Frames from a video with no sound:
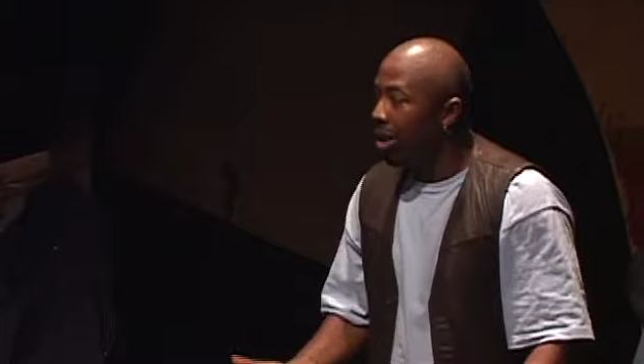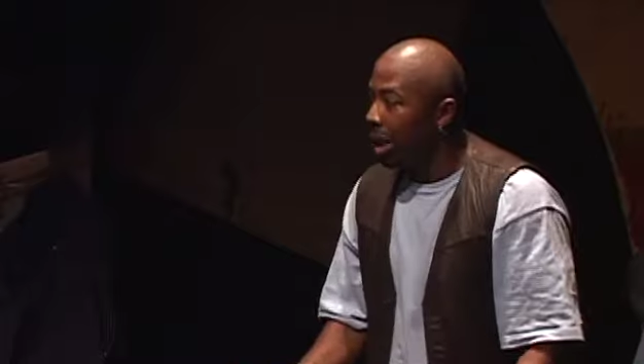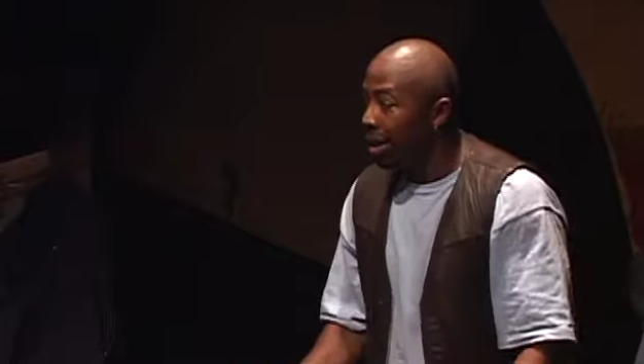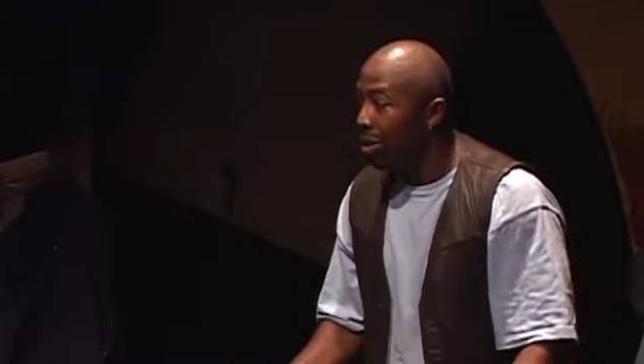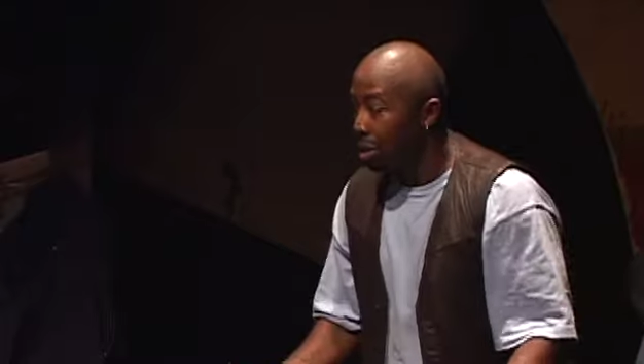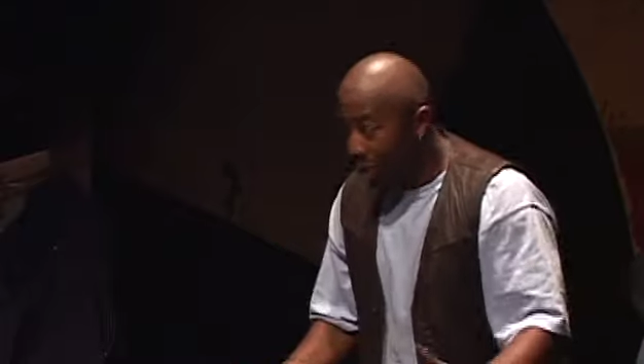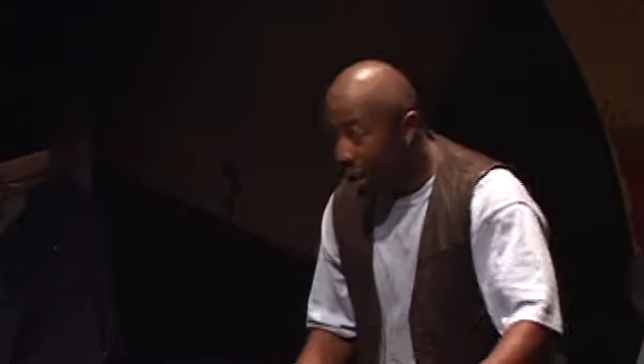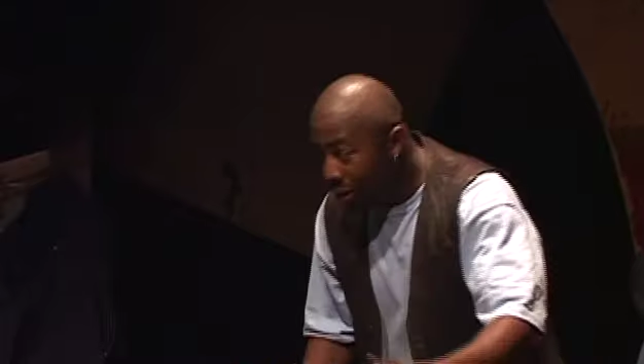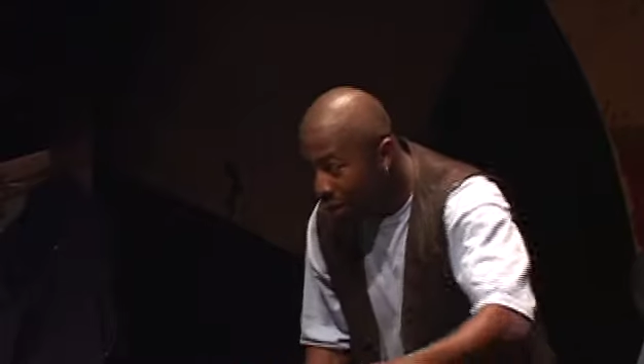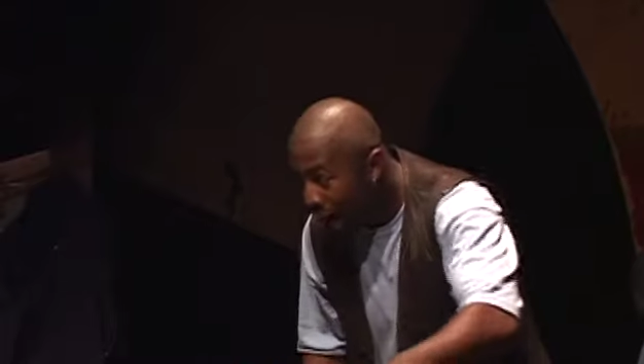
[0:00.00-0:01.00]
He has to
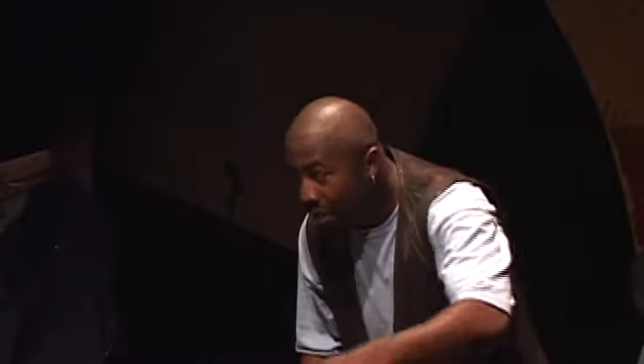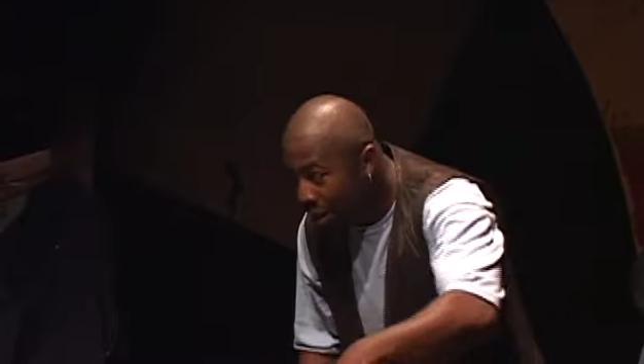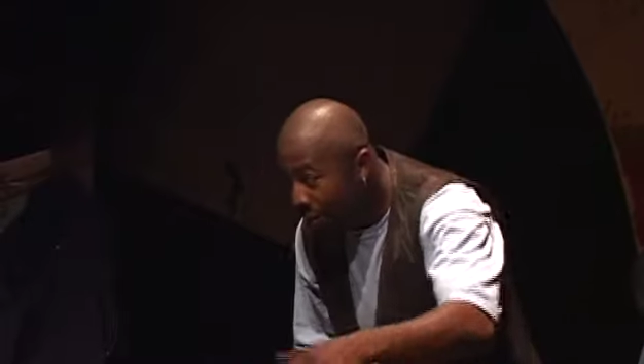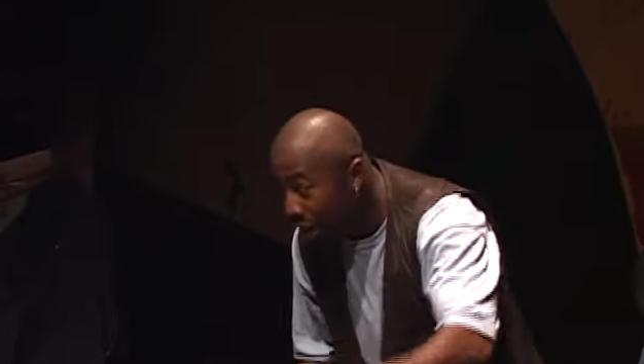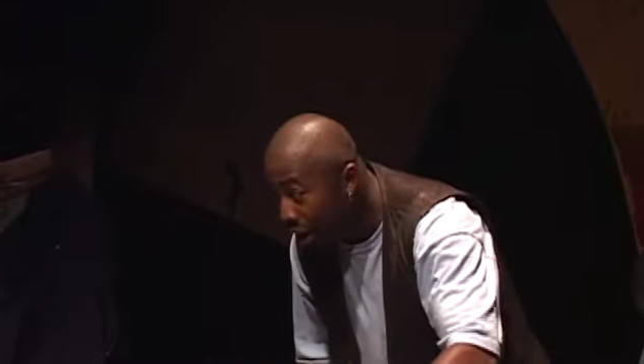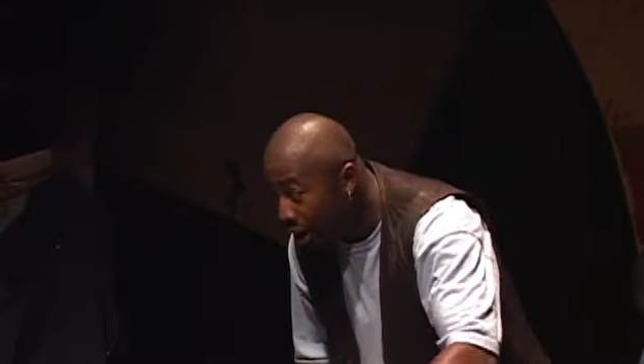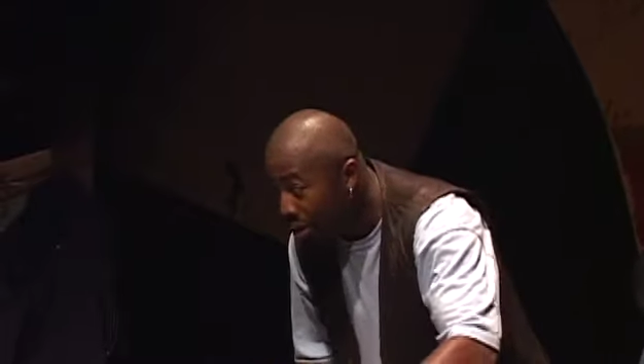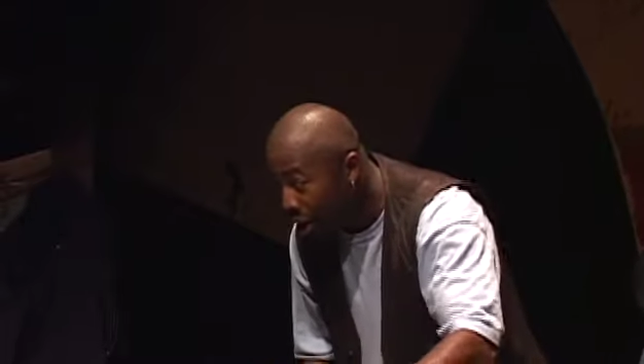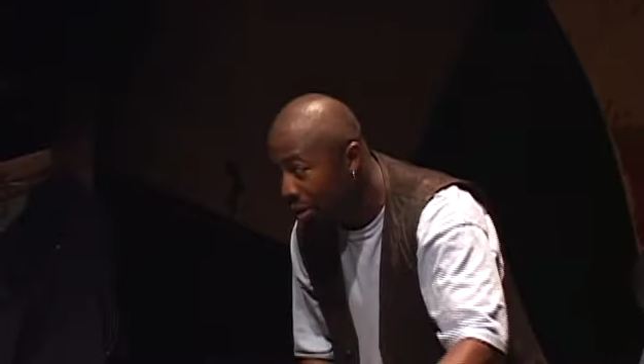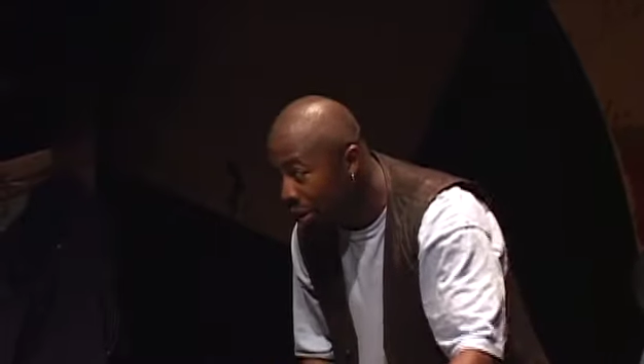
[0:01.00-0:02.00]
run around the
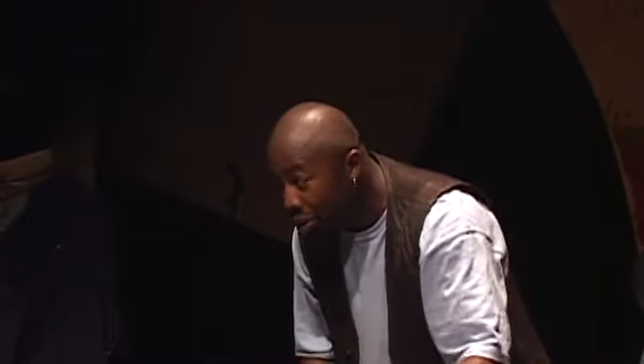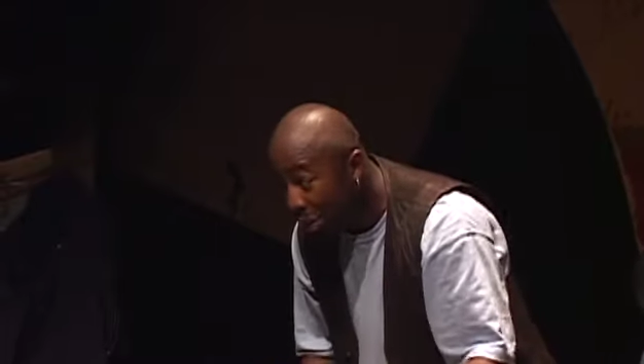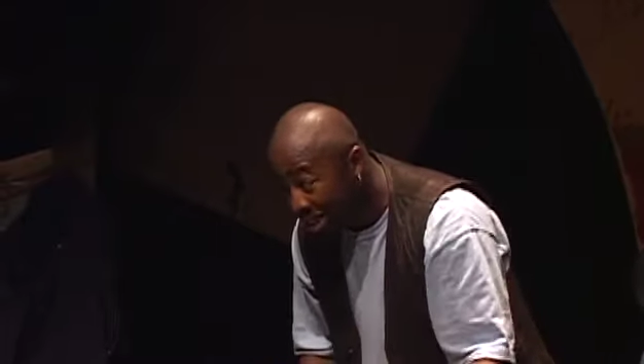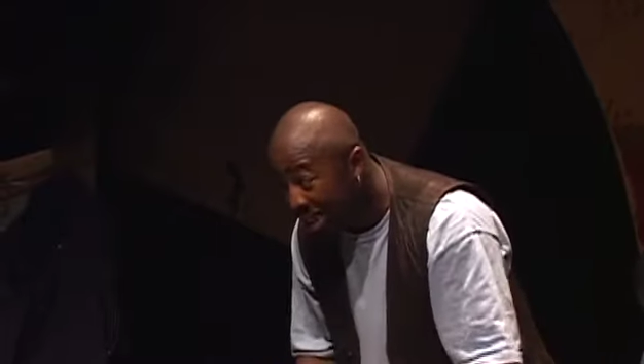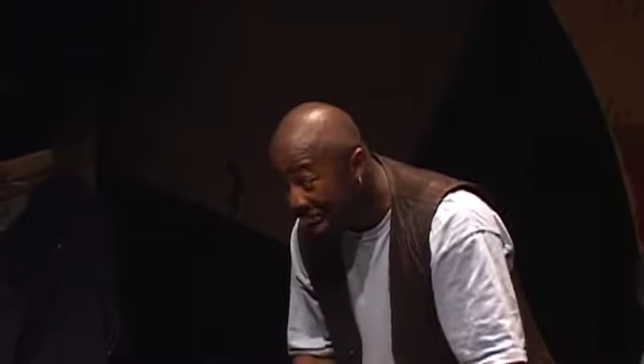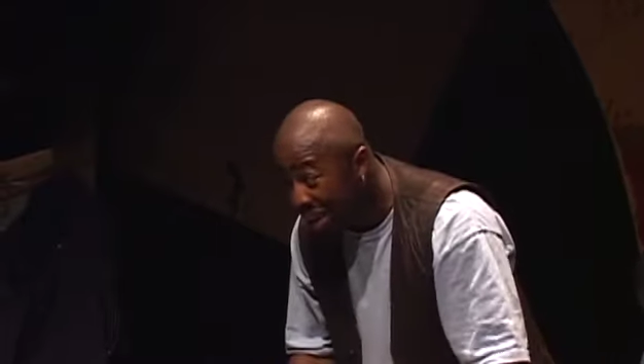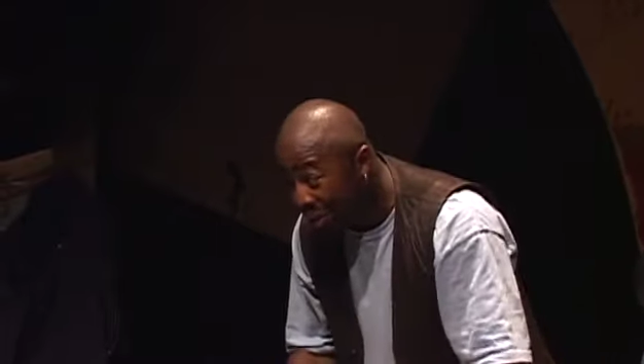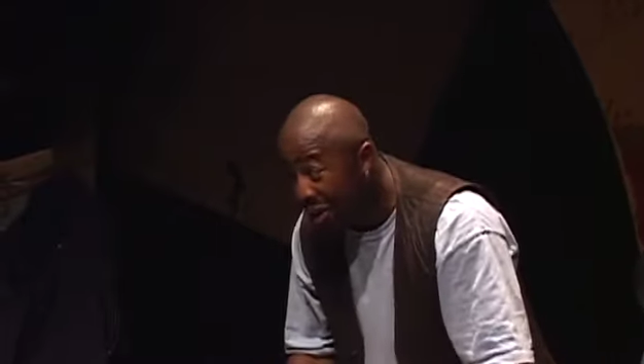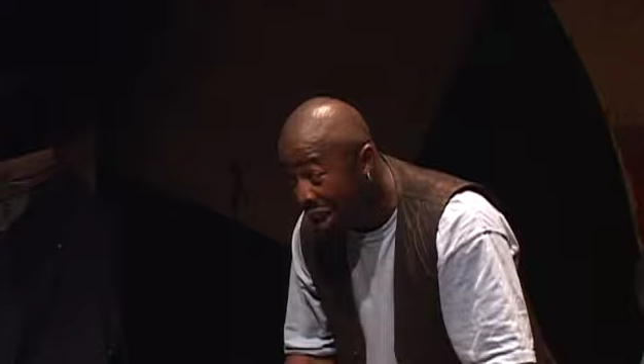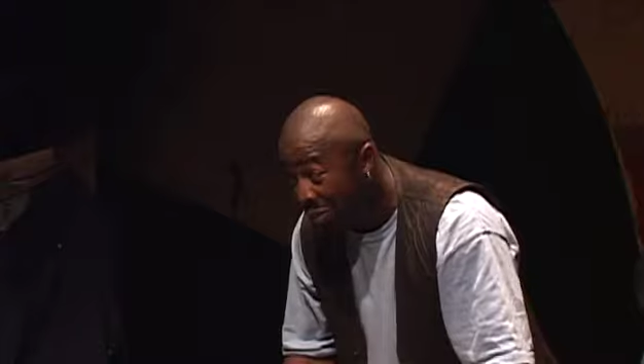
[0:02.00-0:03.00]
world till the new Messiah
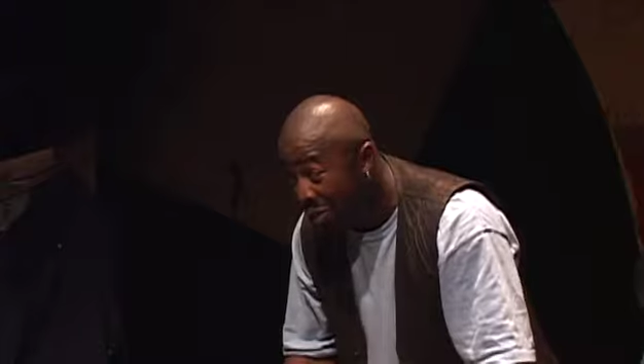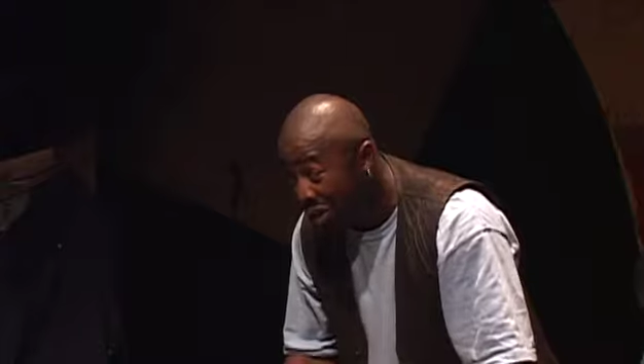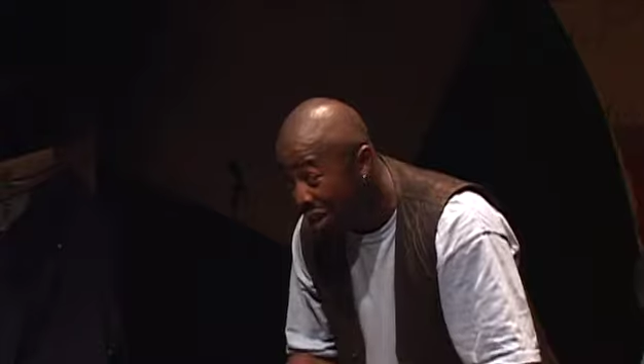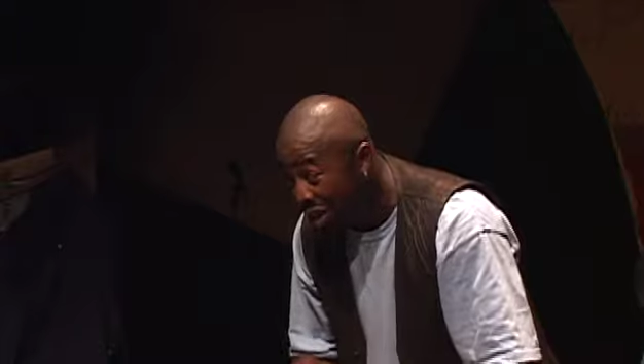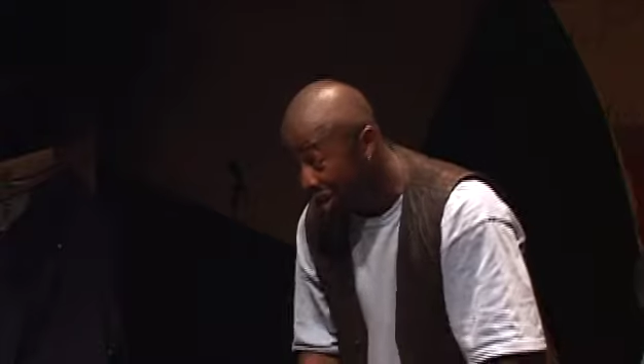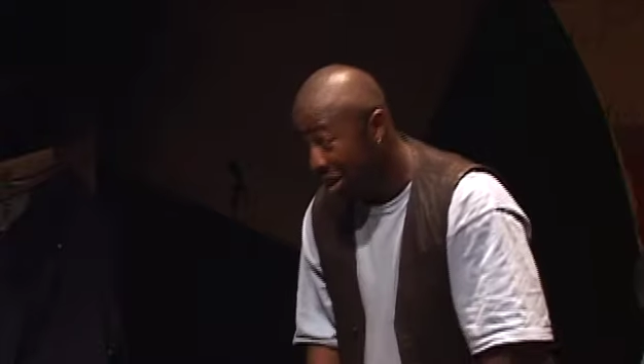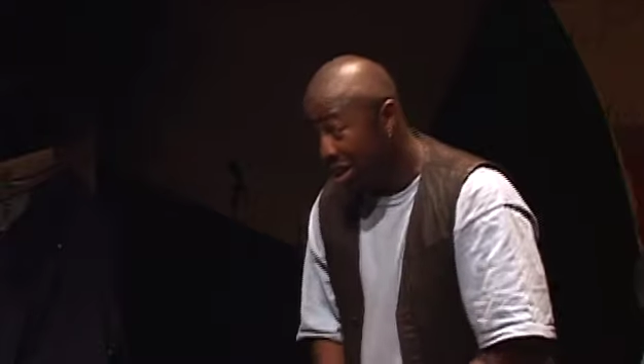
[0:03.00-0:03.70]
will come to the earth.